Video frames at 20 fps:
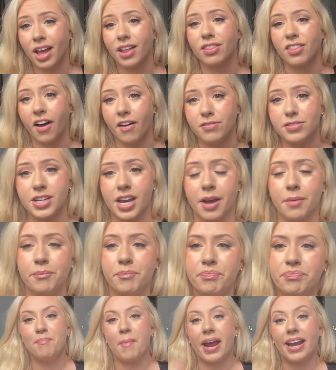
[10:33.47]
Loved it.
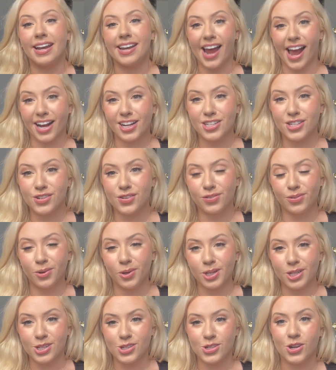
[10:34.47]
My next
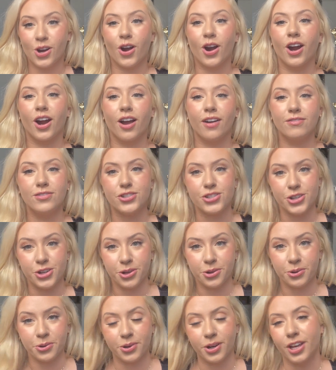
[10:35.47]
4-star of June,